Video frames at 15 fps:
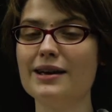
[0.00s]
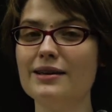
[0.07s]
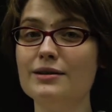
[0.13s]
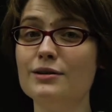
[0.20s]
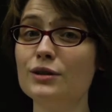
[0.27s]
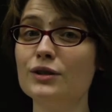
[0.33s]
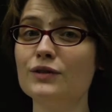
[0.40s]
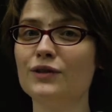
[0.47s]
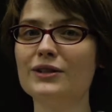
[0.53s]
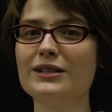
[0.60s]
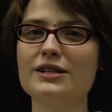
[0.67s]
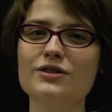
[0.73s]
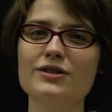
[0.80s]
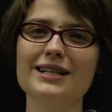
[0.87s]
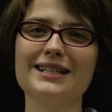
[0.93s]
useful
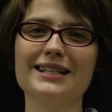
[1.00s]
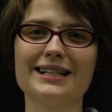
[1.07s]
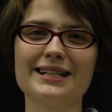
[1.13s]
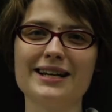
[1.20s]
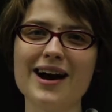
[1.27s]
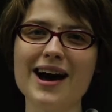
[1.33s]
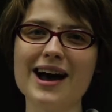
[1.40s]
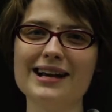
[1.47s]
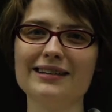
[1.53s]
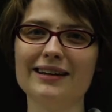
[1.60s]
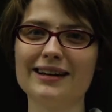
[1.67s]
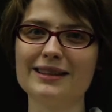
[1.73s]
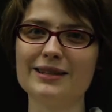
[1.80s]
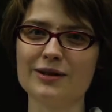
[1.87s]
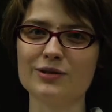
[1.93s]
and interesting to
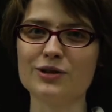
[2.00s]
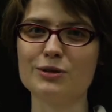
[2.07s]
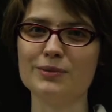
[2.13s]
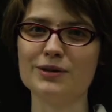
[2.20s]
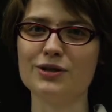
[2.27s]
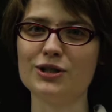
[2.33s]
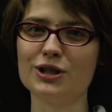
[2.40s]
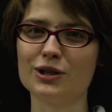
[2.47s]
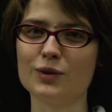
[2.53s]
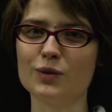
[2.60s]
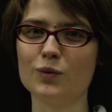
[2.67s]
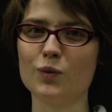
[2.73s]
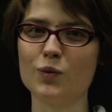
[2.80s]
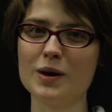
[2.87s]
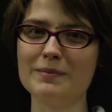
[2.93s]
highlight the
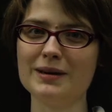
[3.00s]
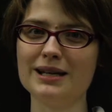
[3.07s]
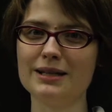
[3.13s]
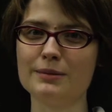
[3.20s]
contribution women,